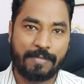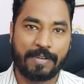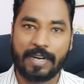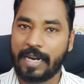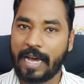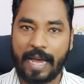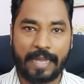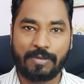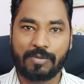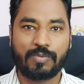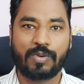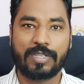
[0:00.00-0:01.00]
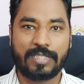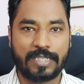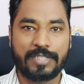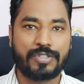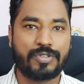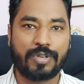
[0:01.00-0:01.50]
where I don't want
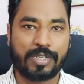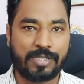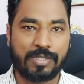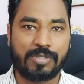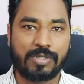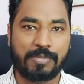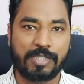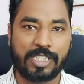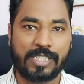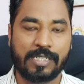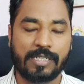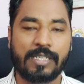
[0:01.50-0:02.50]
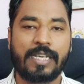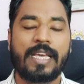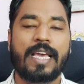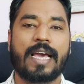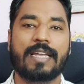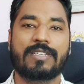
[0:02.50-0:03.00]
instructions to be written
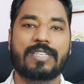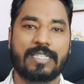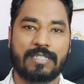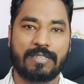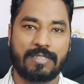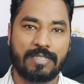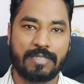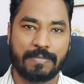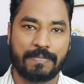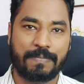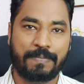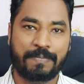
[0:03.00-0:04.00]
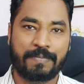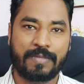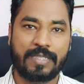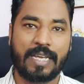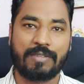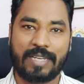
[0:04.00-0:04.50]
and test the system.
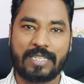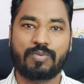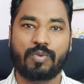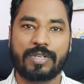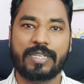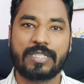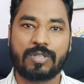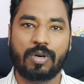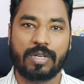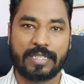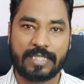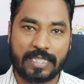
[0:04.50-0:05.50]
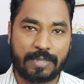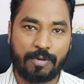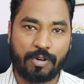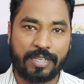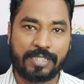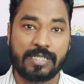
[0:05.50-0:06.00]
Now that's what is called as
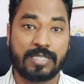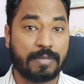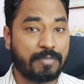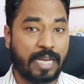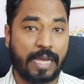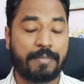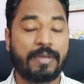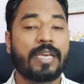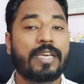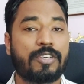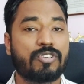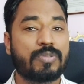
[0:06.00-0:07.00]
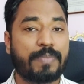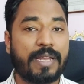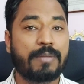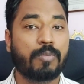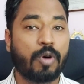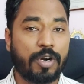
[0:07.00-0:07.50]
exploration. Sometimes you
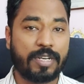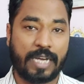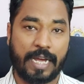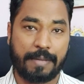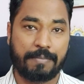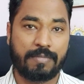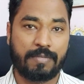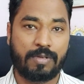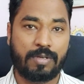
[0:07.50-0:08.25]
spend more time